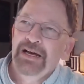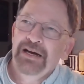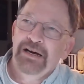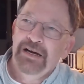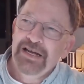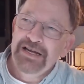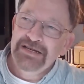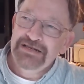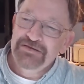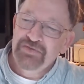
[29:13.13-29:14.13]
uh,
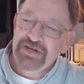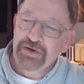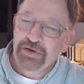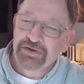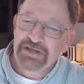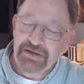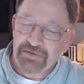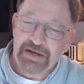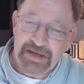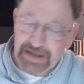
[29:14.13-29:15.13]
in when you go through the
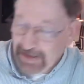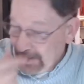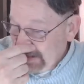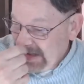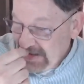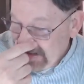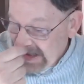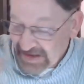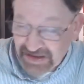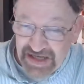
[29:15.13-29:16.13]
different uh, uh
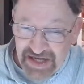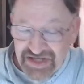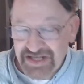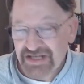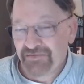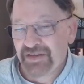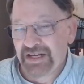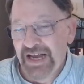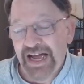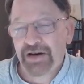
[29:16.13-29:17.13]
declinations of the
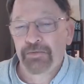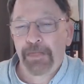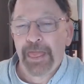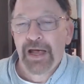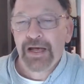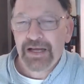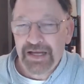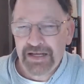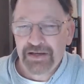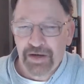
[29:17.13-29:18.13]
noun
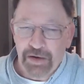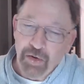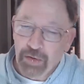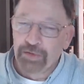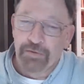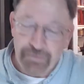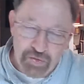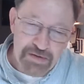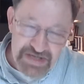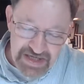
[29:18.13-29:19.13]
in their older
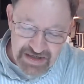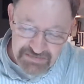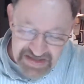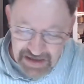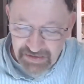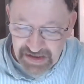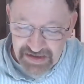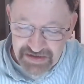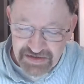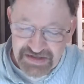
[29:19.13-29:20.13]
forms, it comes out,
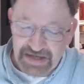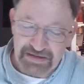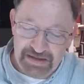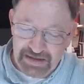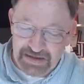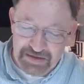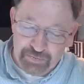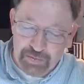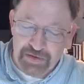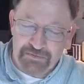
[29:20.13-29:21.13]
and it turns out the
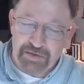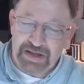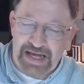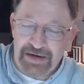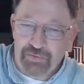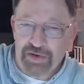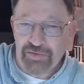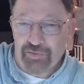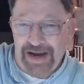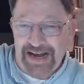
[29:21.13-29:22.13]
root of the Latin word
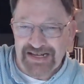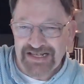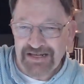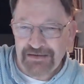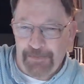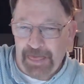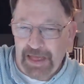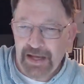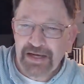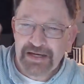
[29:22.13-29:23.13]
rex
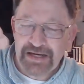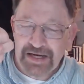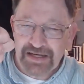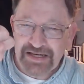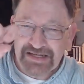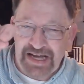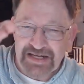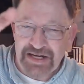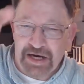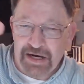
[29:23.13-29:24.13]
uh, is
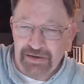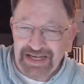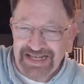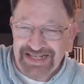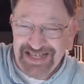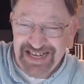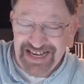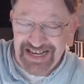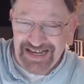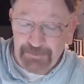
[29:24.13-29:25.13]
actually
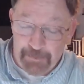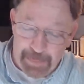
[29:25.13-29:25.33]
reg.